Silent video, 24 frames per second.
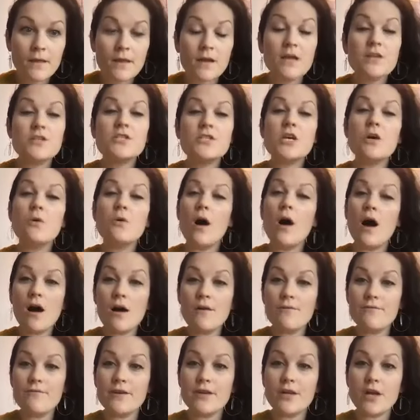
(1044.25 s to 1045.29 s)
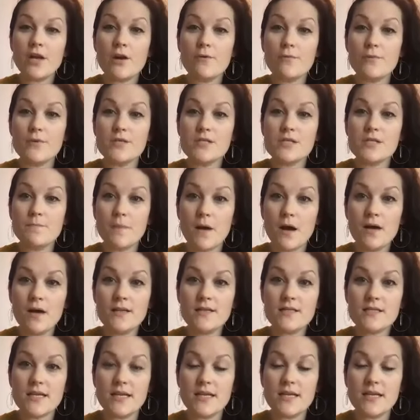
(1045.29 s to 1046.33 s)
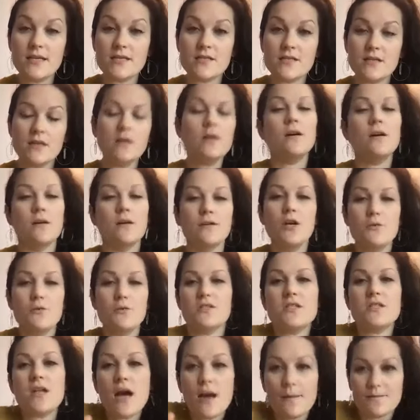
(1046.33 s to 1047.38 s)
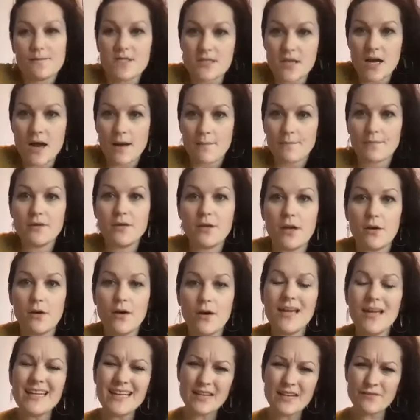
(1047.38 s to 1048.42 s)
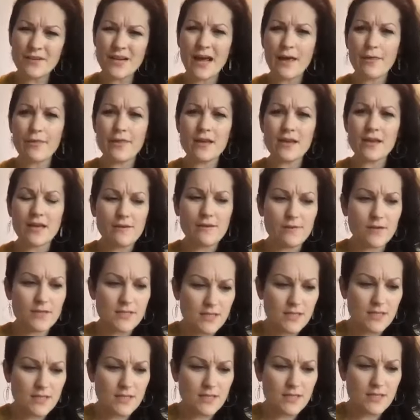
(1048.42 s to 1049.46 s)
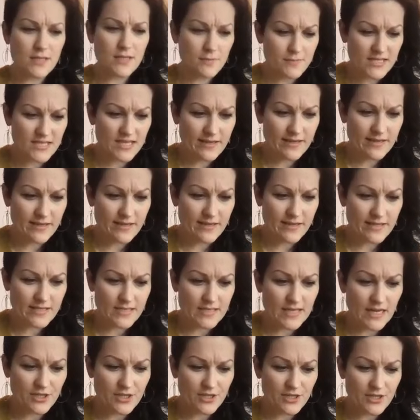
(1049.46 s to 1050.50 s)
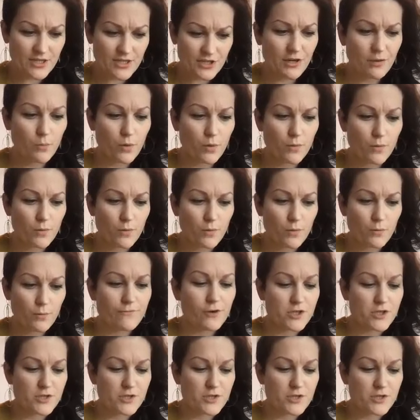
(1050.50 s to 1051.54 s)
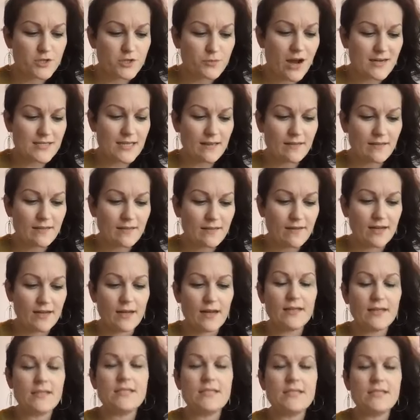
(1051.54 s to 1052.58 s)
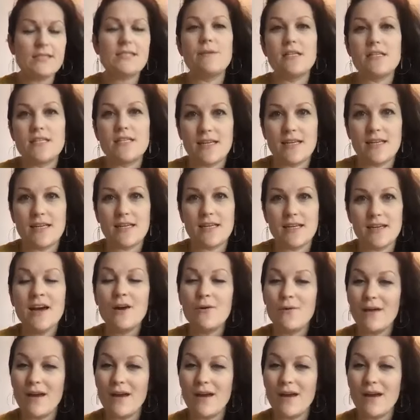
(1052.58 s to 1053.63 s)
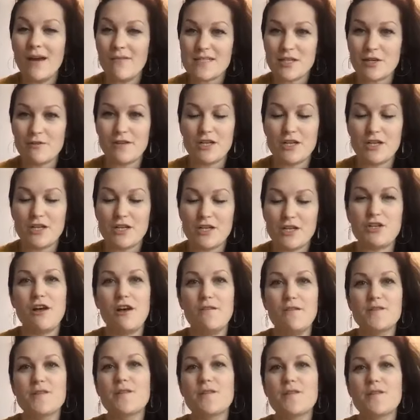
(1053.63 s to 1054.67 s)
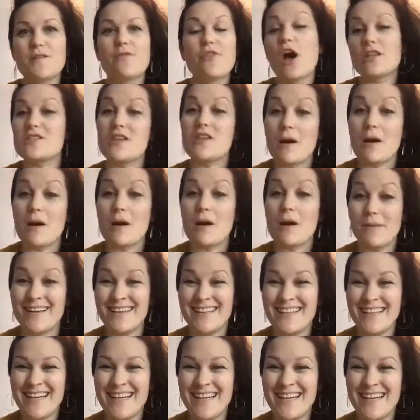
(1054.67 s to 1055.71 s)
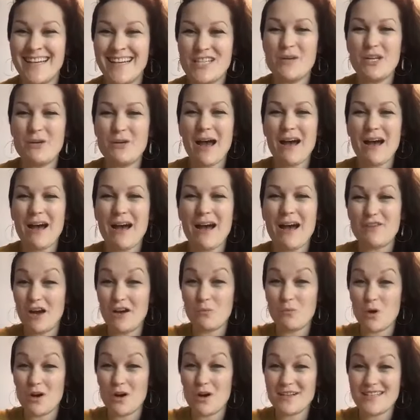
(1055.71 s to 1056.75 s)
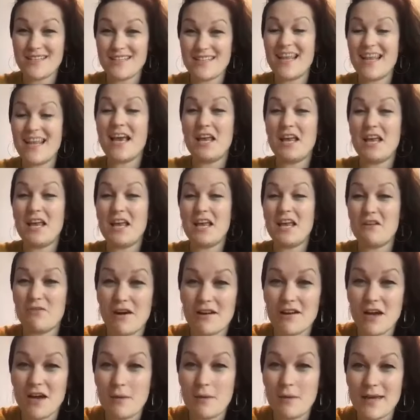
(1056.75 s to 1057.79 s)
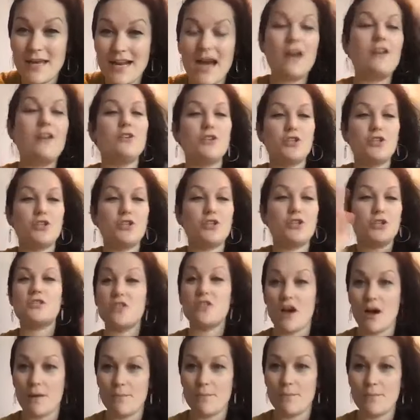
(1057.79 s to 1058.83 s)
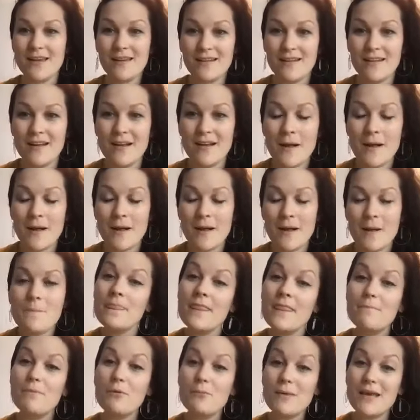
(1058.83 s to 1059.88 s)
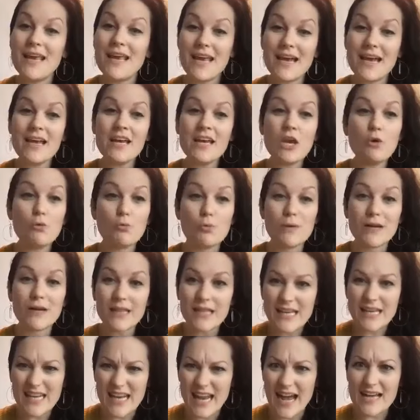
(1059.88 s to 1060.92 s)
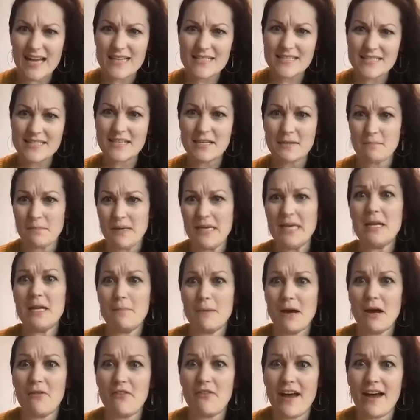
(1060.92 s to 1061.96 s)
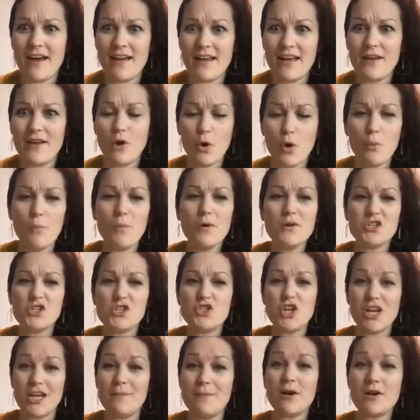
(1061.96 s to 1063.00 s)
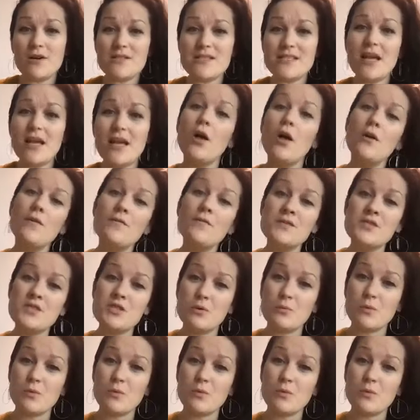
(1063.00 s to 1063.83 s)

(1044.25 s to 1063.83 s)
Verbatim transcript: Because so often our response is, oh, no, stop, stop, you know, and even I think even sometimes I see this in session when we're first practicing, like in, in CBT, we had this intervention of thought stopping. So when you have an unwanted negative thought come in, how do you just stop it? But we can get really nasty and mean about that and almost shame ourselves.